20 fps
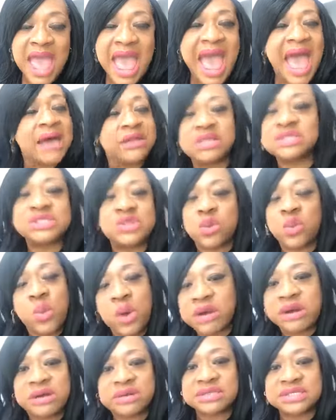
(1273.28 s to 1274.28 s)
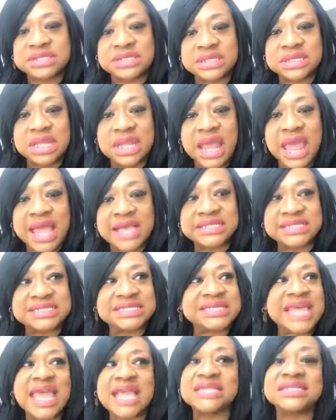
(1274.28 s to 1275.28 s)
How does the word
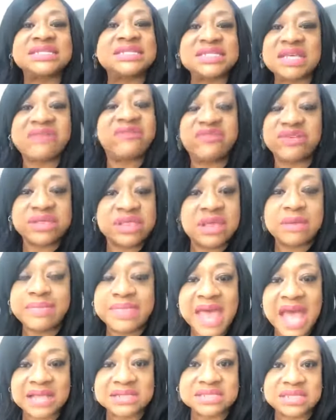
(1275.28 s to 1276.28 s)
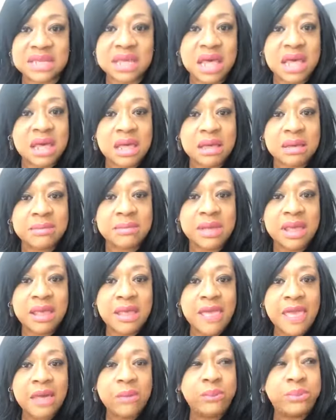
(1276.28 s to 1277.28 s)
say, suffer them not to come,
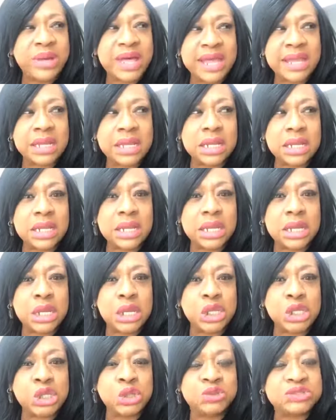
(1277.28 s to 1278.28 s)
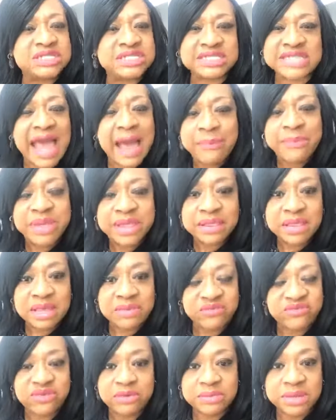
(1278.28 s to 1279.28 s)
but you stopping
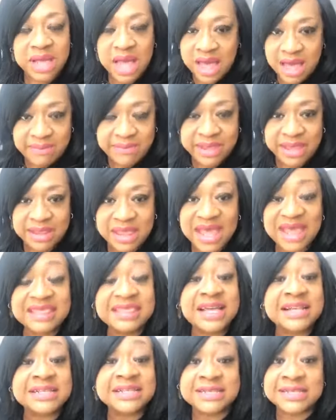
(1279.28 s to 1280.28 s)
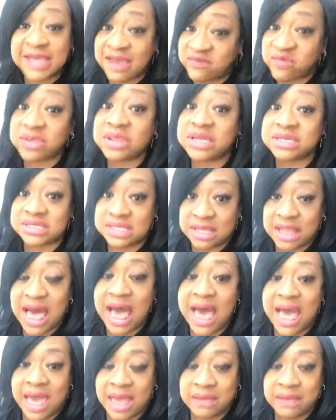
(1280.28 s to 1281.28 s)
them from coming? The devil is a lie.